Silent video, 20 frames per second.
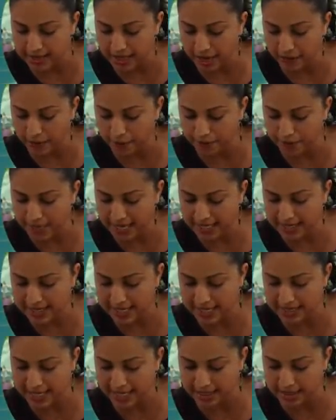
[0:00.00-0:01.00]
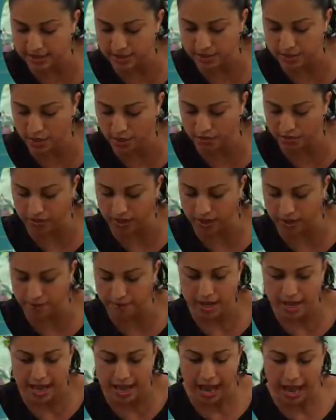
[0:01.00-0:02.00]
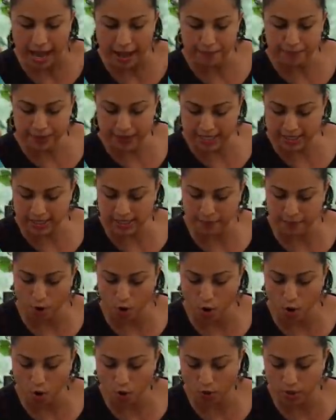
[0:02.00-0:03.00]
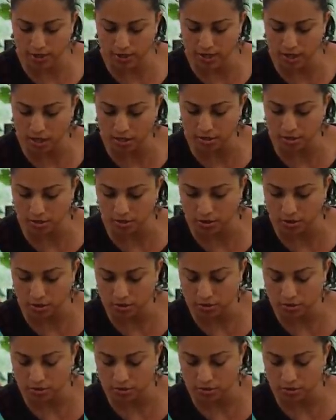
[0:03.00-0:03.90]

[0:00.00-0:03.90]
Now the pins, as I insert them, I'm placing them horizontal